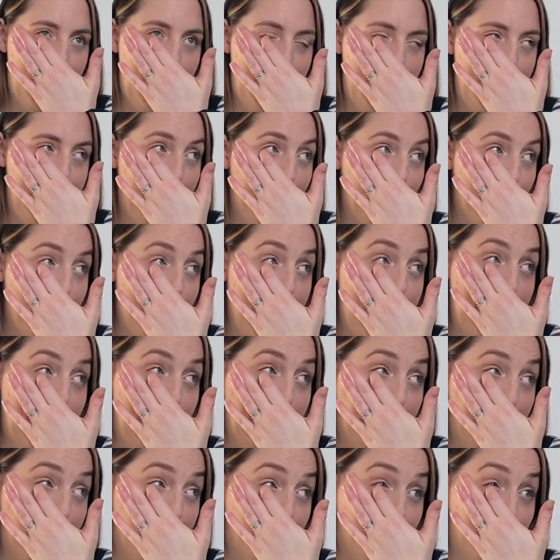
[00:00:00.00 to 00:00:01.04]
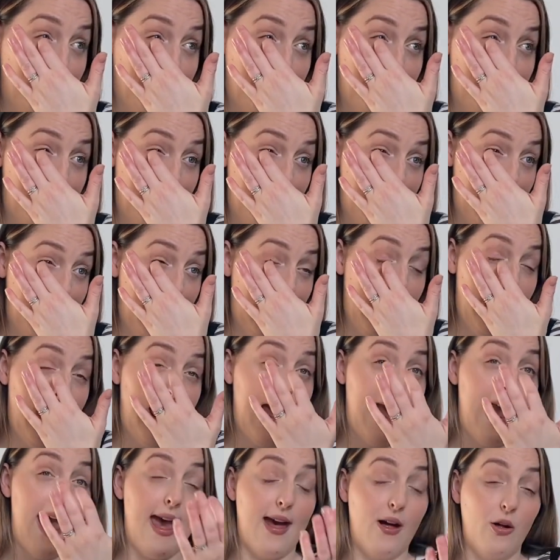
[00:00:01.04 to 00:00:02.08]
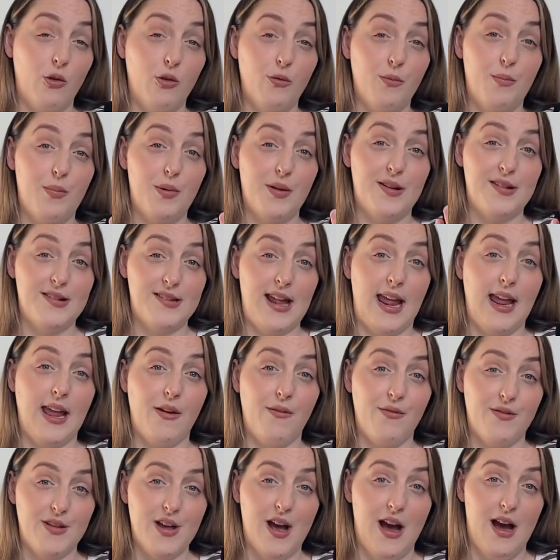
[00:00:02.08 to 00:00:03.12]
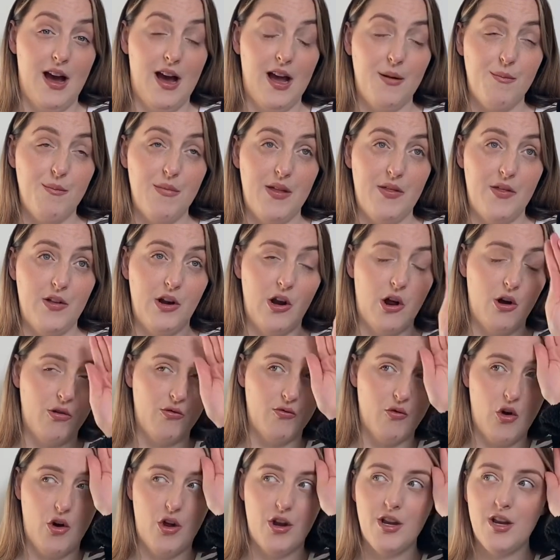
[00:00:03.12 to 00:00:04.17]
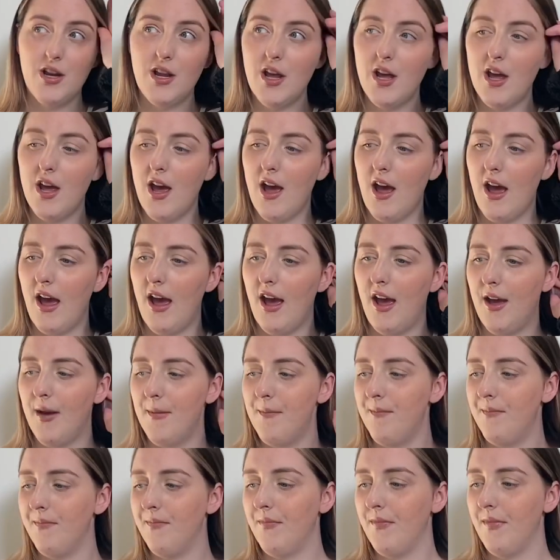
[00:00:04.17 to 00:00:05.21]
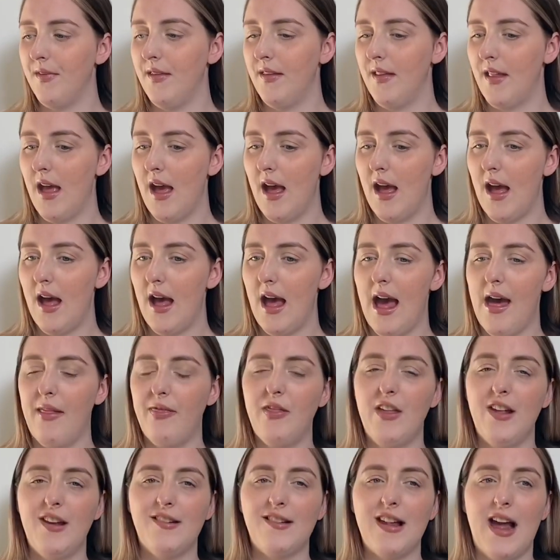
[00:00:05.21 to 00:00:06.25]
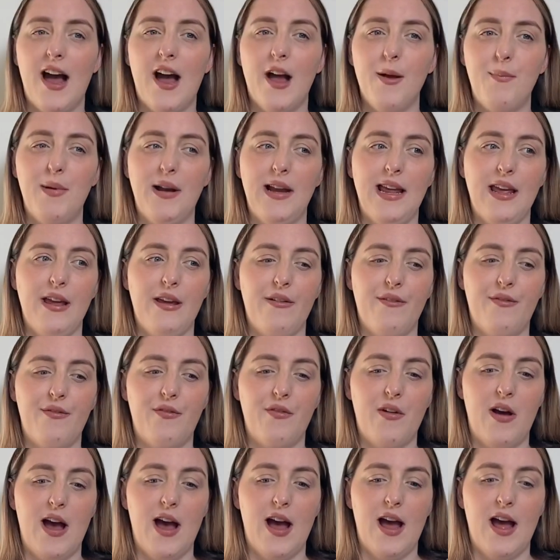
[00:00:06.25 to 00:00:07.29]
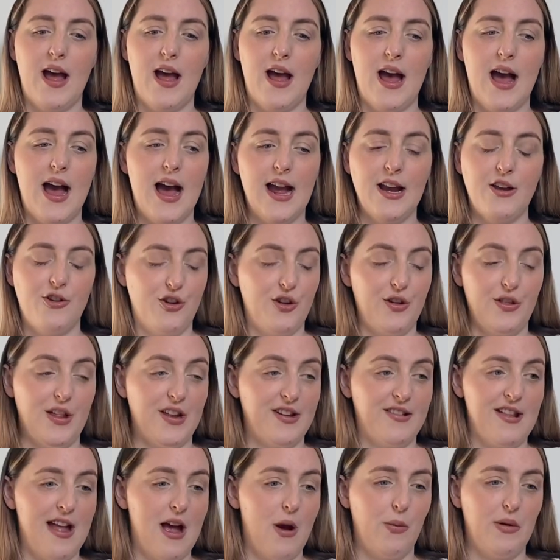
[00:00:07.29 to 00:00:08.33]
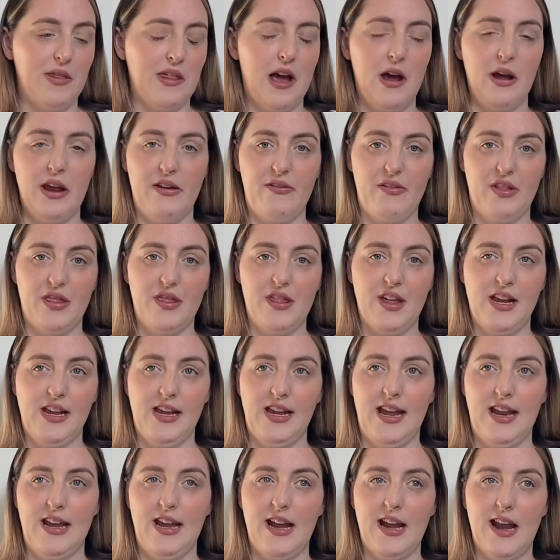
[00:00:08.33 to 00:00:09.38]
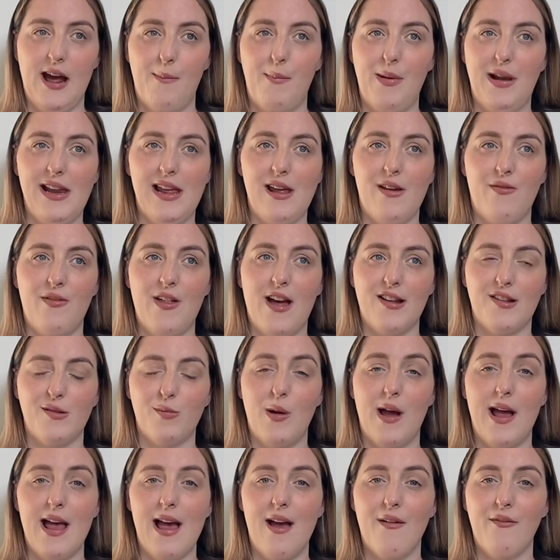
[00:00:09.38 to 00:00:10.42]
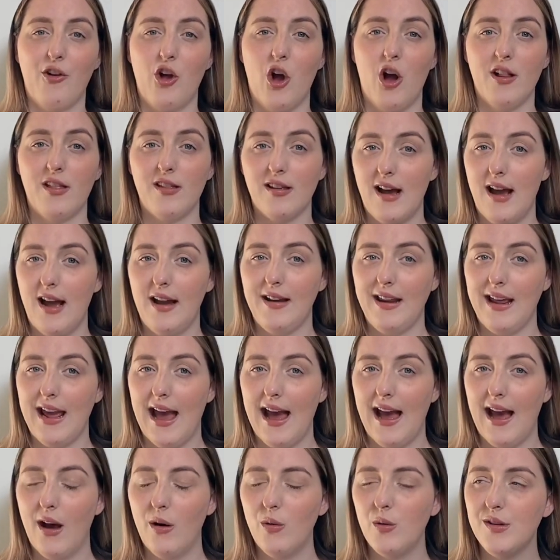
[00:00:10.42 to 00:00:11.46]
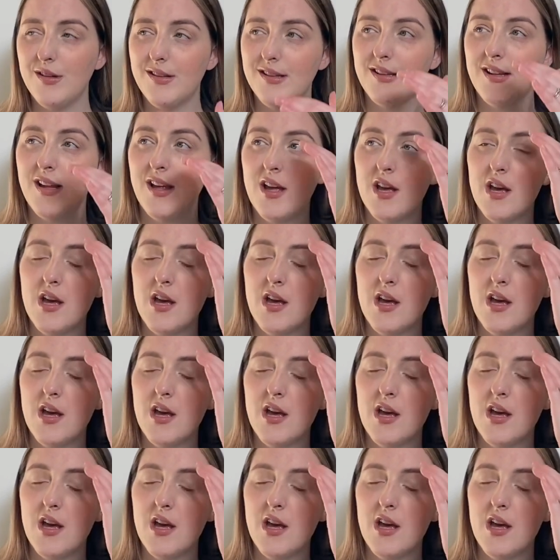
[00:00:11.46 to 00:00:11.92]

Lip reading: It really does help save time in the long run. And this, I believe, I do this now without even thinking, and I believe that's why I've got a tidy house.